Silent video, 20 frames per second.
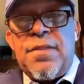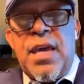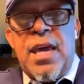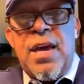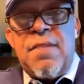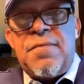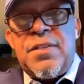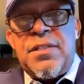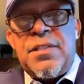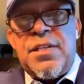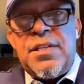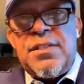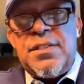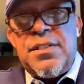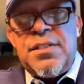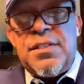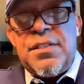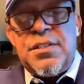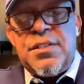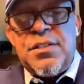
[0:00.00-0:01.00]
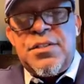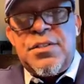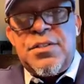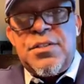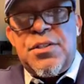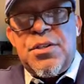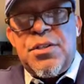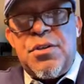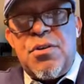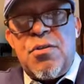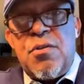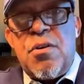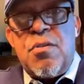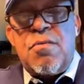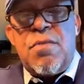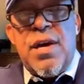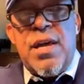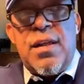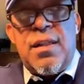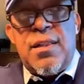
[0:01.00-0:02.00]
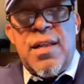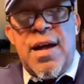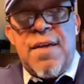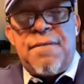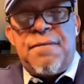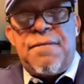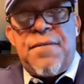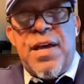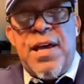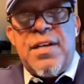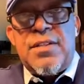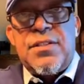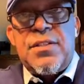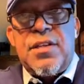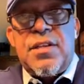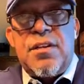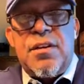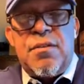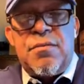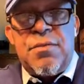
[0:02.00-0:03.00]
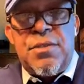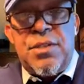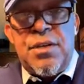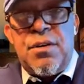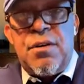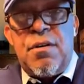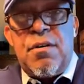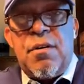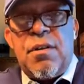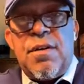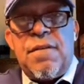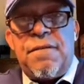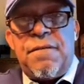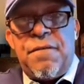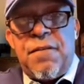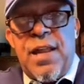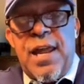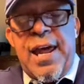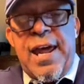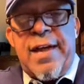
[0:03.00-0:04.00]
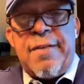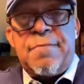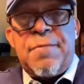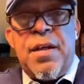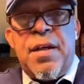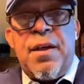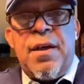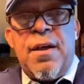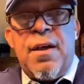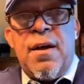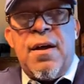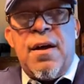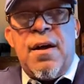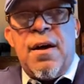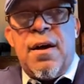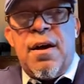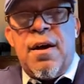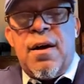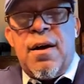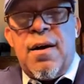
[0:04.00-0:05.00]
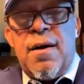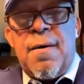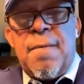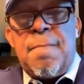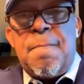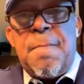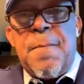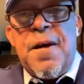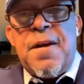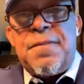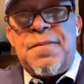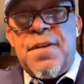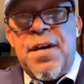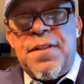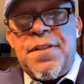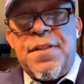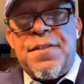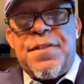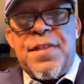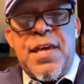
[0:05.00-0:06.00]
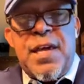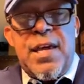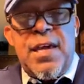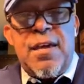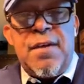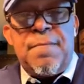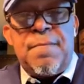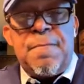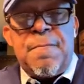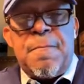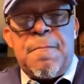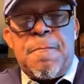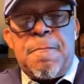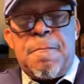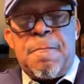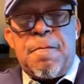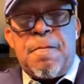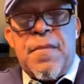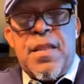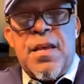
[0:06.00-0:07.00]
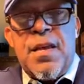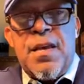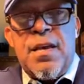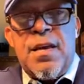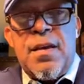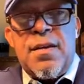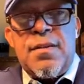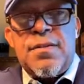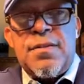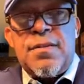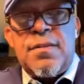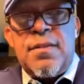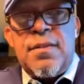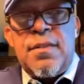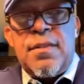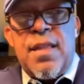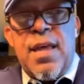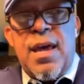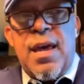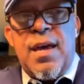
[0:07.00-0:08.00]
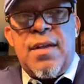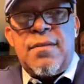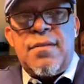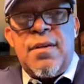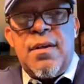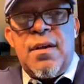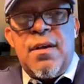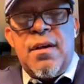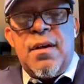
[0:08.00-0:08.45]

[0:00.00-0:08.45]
they have a tendency to go away a lot faster, go dull or flat. Another thing is that